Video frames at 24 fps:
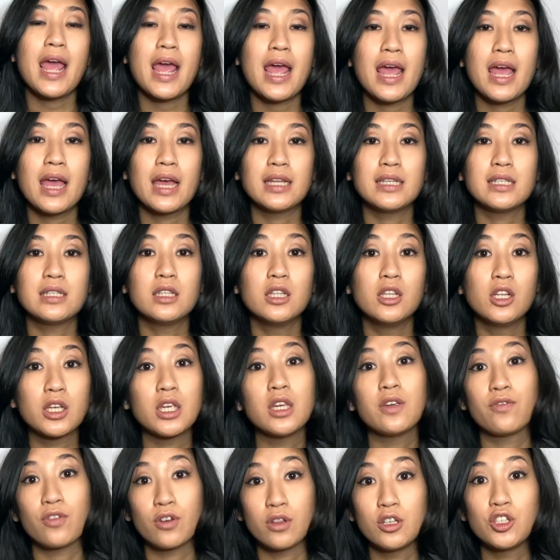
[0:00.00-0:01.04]
and
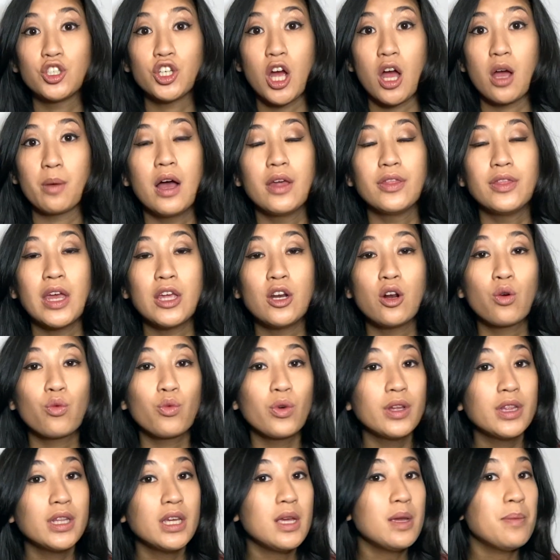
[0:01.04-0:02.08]
looking for the job. They don't
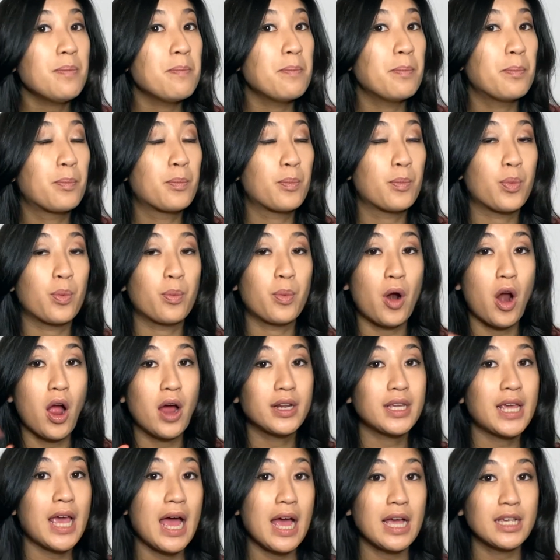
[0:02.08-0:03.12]
really
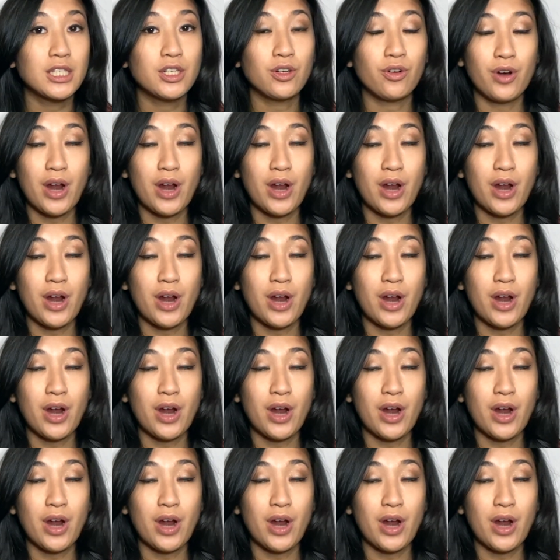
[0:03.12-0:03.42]
broadcast or